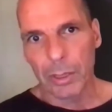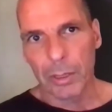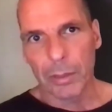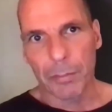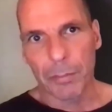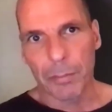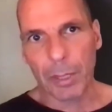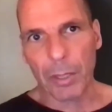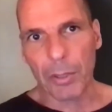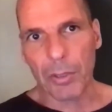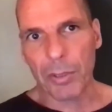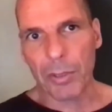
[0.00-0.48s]

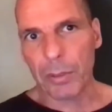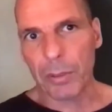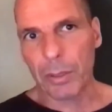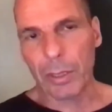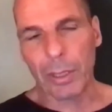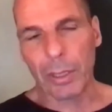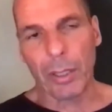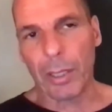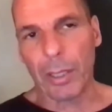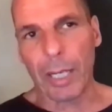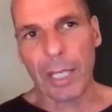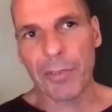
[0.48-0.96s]
Because,
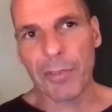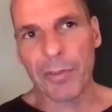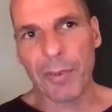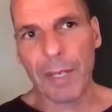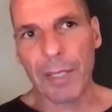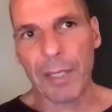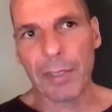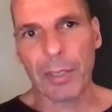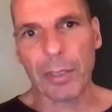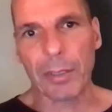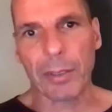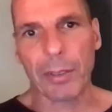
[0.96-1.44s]
let's
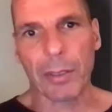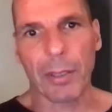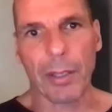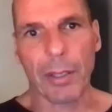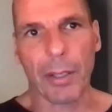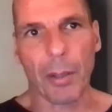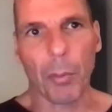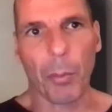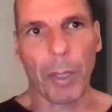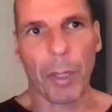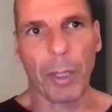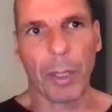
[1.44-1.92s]
face it,
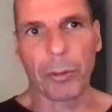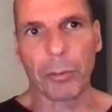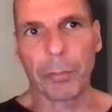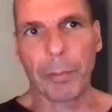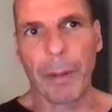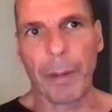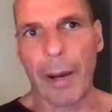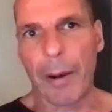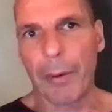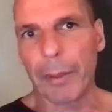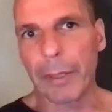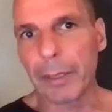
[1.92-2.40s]
the will to
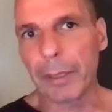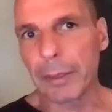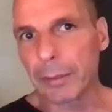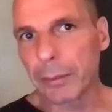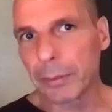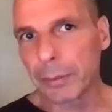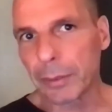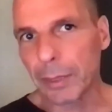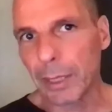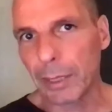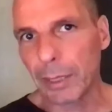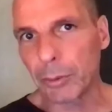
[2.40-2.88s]
power
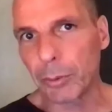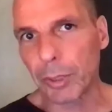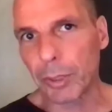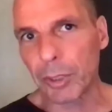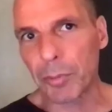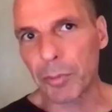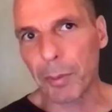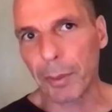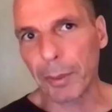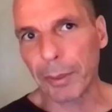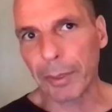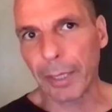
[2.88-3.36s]
and to
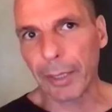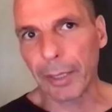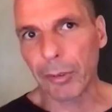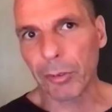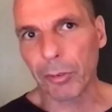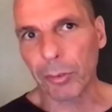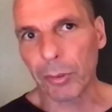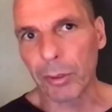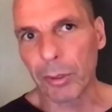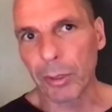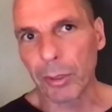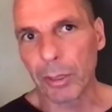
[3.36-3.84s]

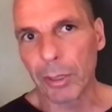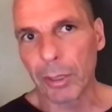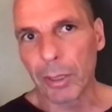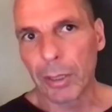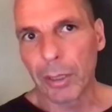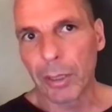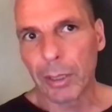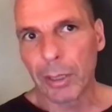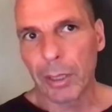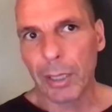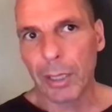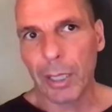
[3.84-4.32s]
exploitation
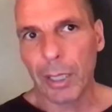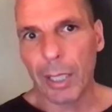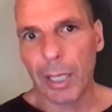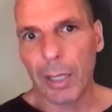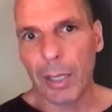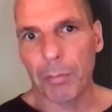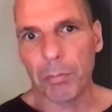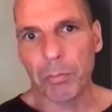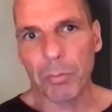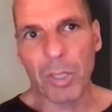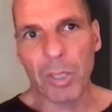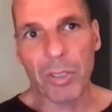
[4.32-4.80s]

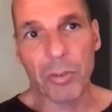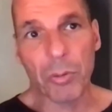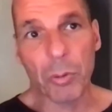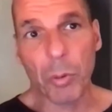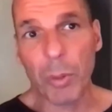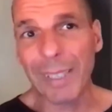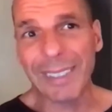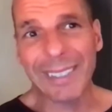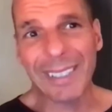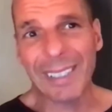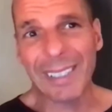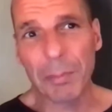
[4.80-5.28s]
is
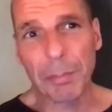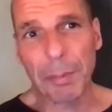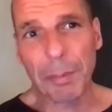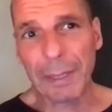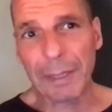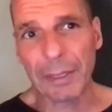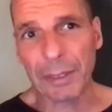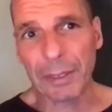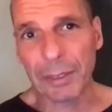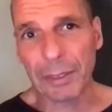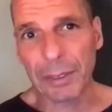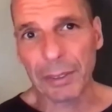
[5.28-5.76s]
quite
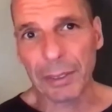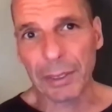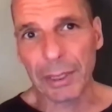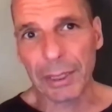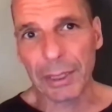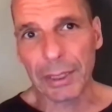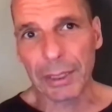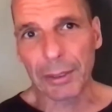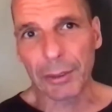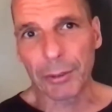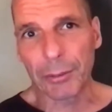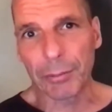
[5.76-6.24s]
independent
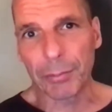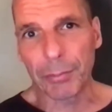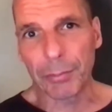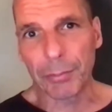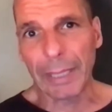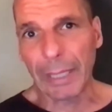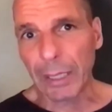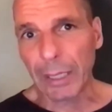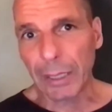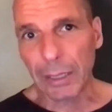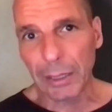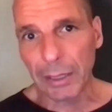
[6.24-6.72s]
of
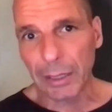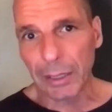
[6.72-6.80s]
money.